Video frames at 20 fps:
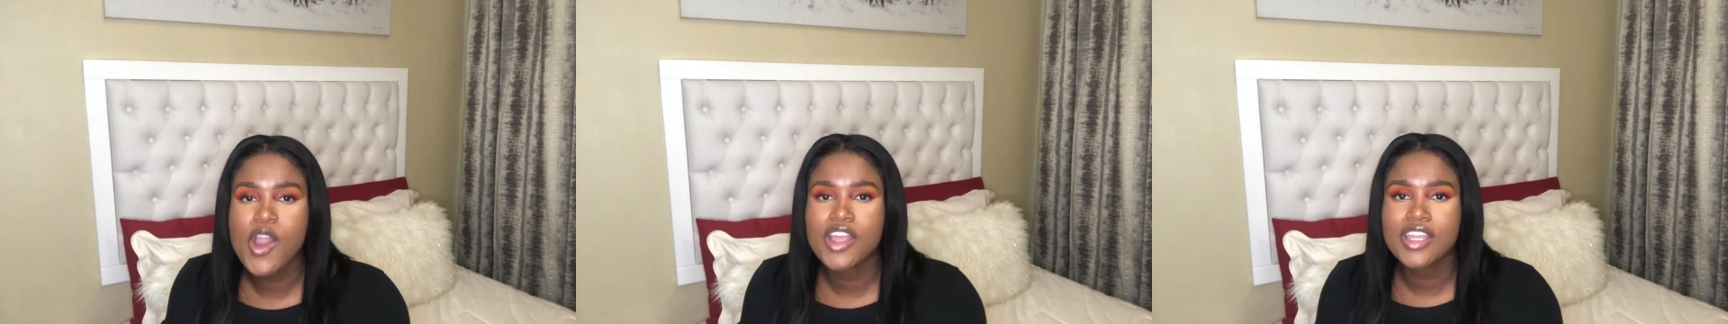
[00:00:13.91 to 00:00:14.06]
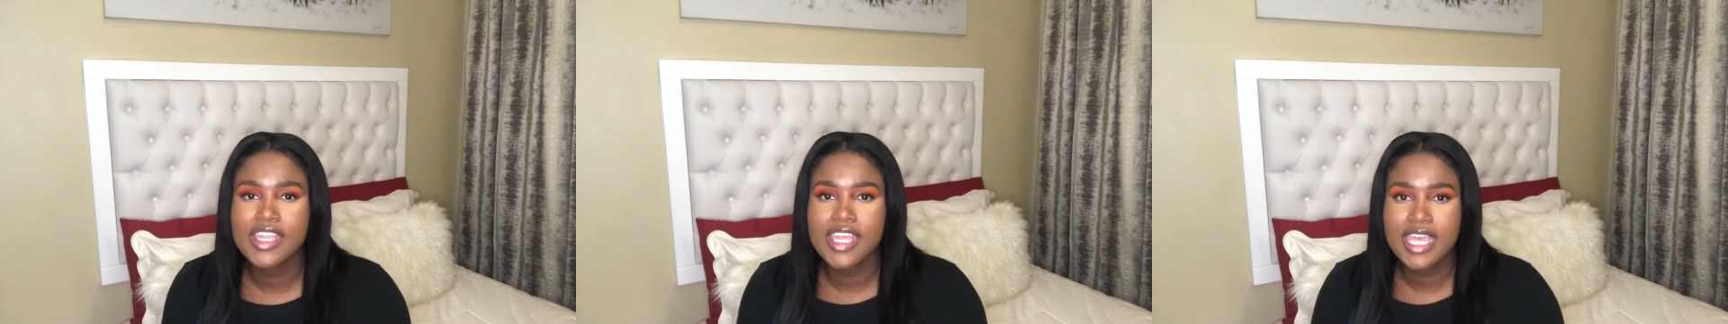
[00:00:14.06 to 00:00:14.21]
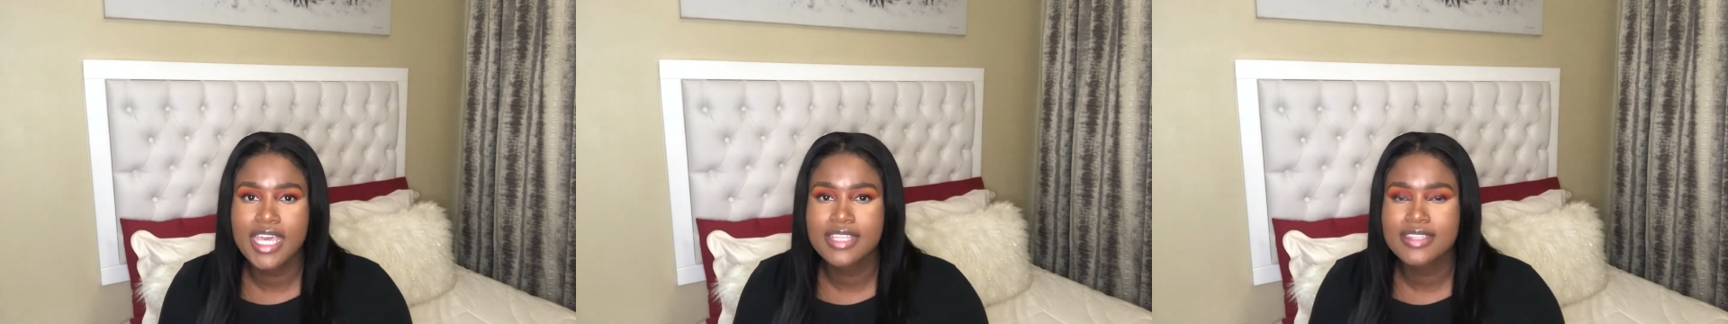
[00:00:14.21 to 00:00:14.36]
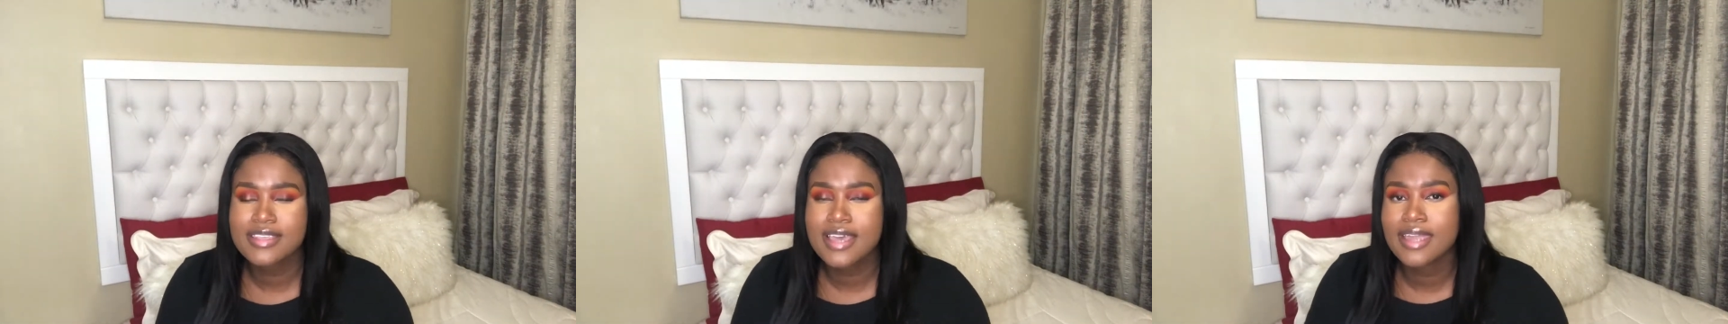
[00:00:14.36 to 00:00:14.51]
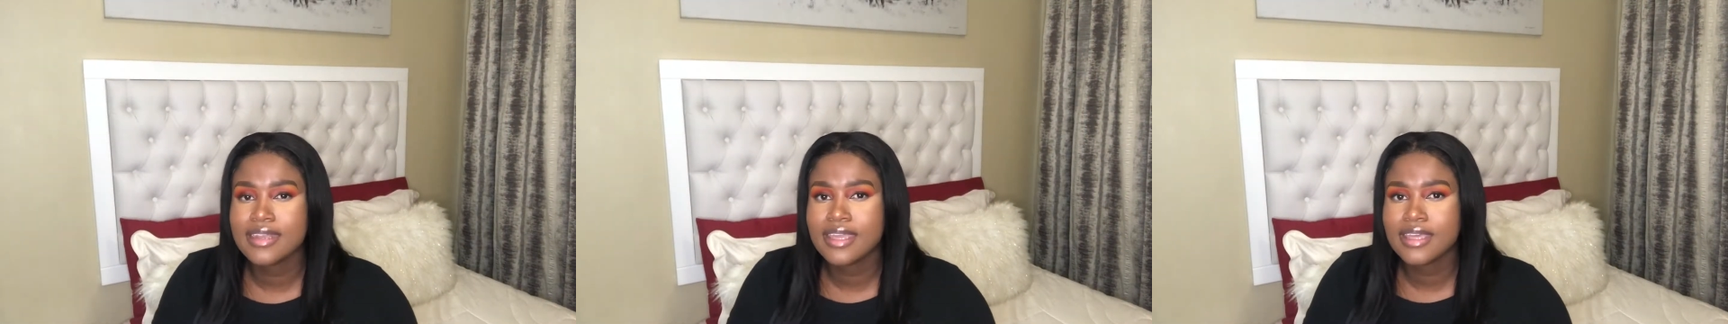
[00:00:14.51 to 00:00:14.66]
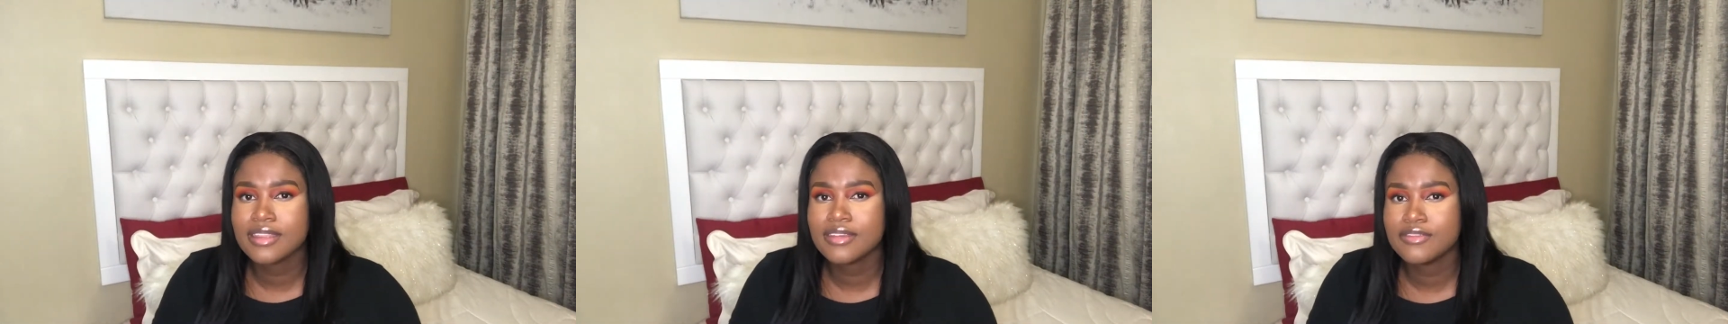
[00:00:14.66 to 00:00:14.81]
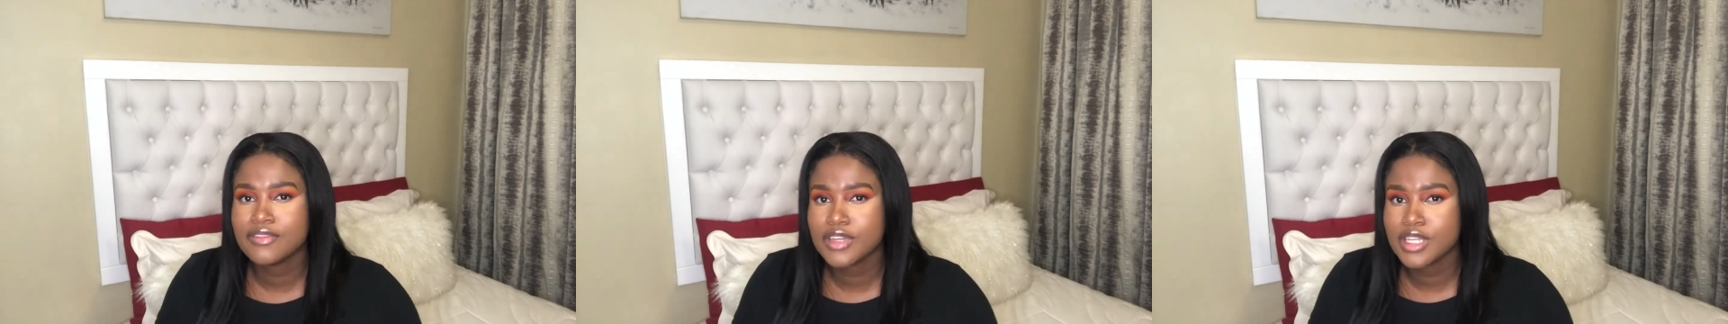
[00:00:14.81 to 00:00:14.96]
on yet
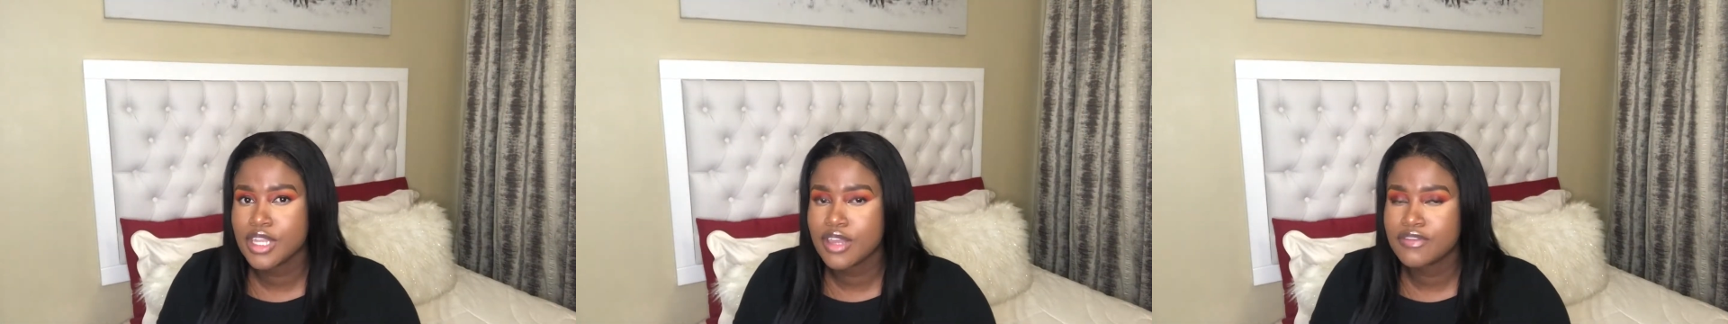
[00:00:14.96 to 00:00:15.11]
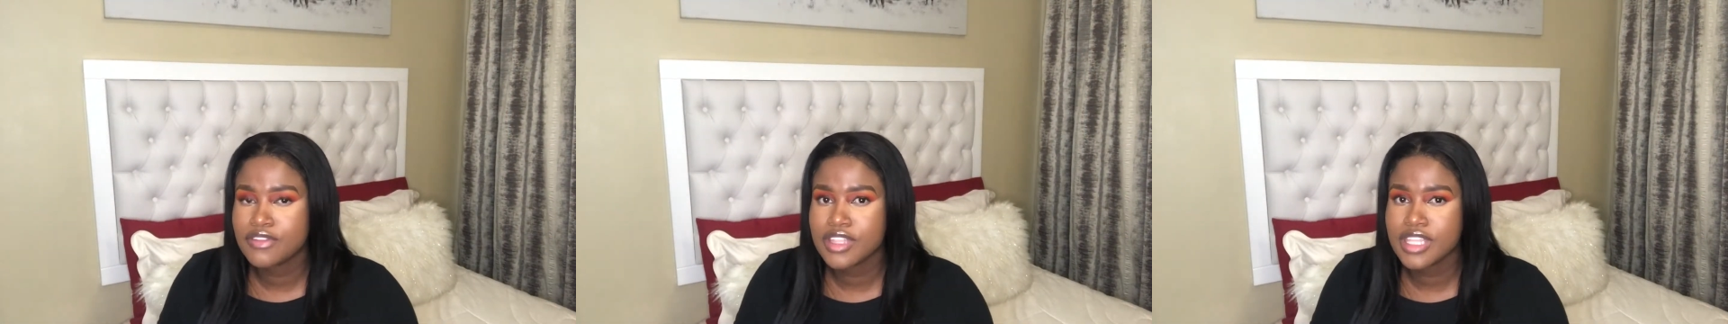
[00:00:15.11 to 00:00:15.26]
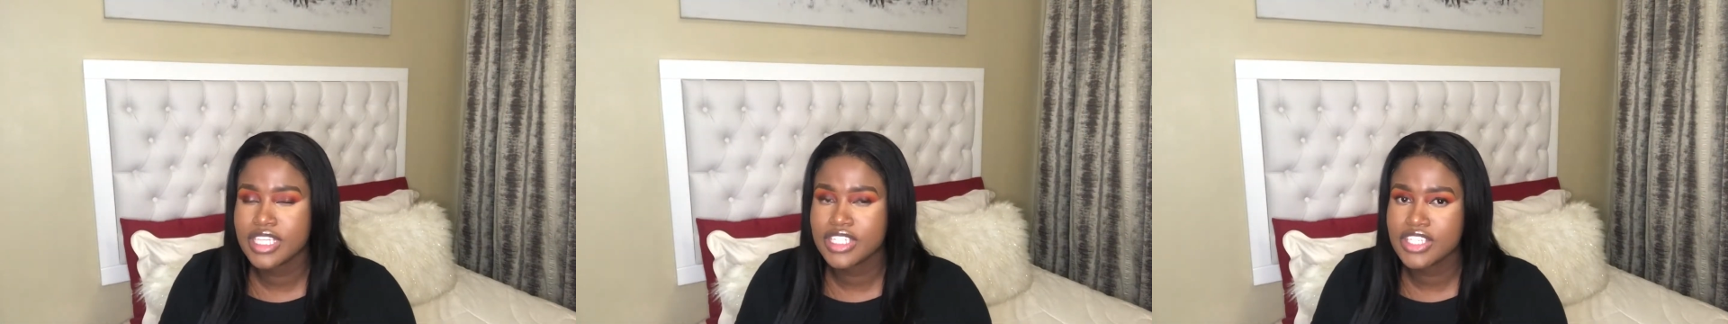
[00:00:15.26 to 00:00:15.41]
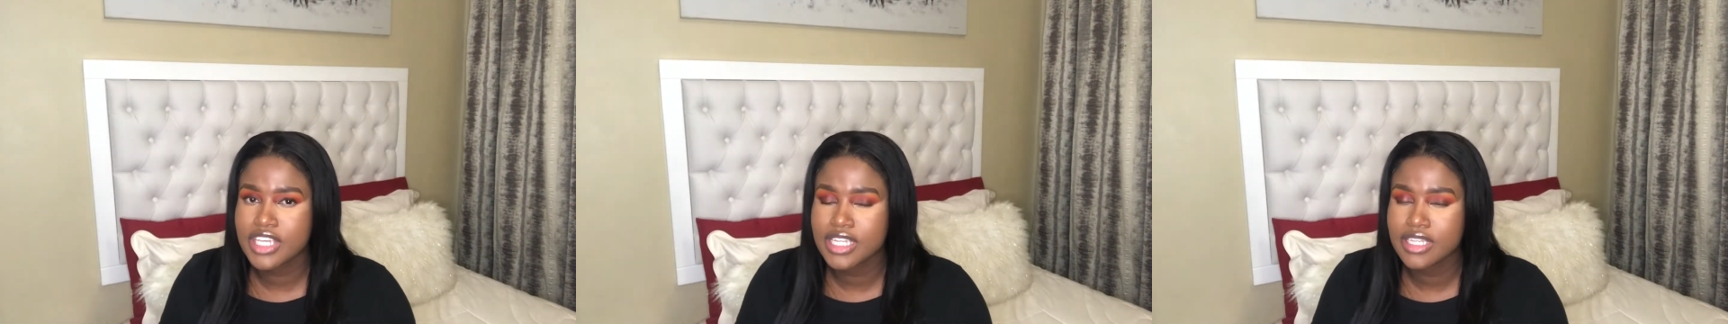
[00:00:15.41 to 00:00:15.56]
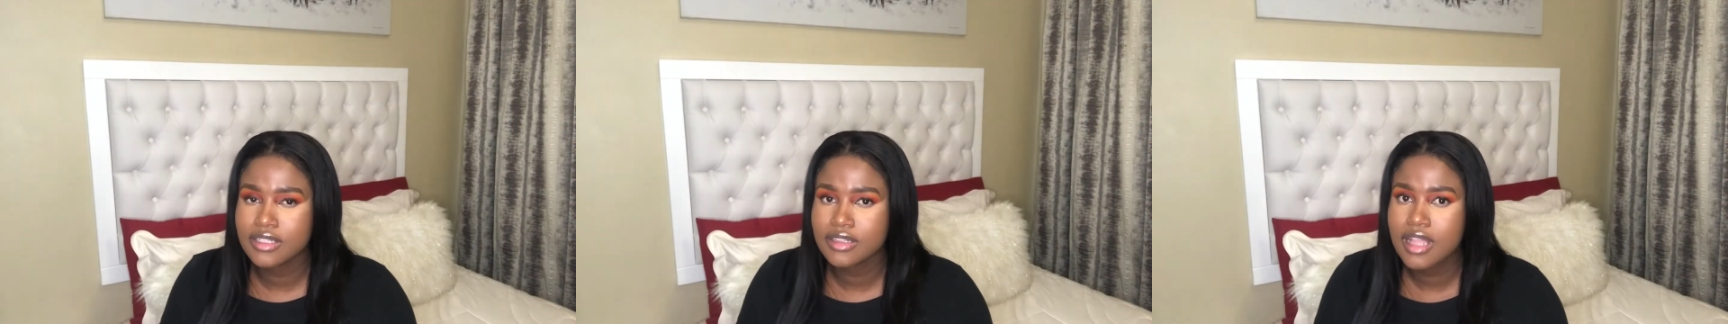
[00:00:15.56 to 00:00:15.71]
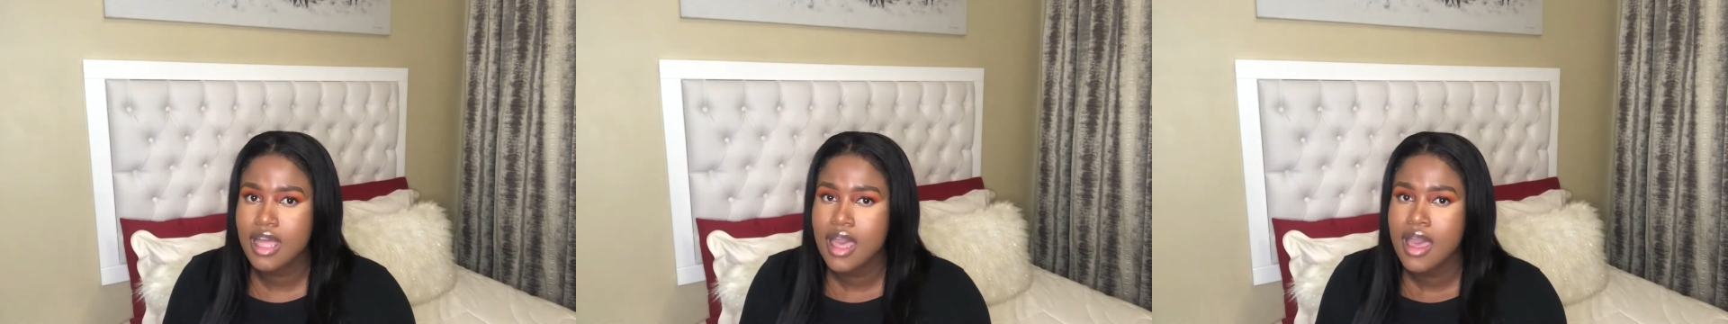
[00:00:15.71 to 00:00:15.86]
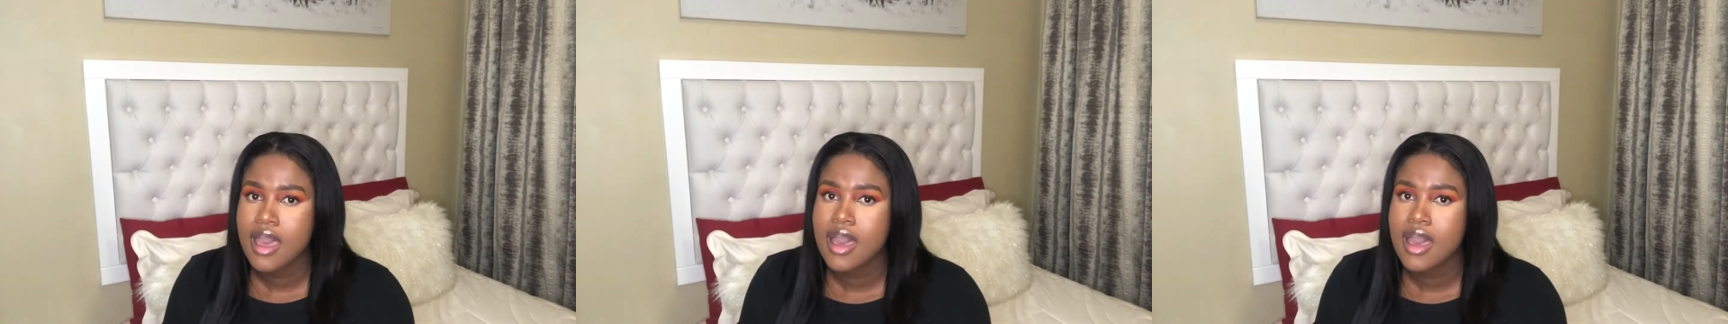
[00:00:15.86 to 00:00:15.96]
another video for the channel.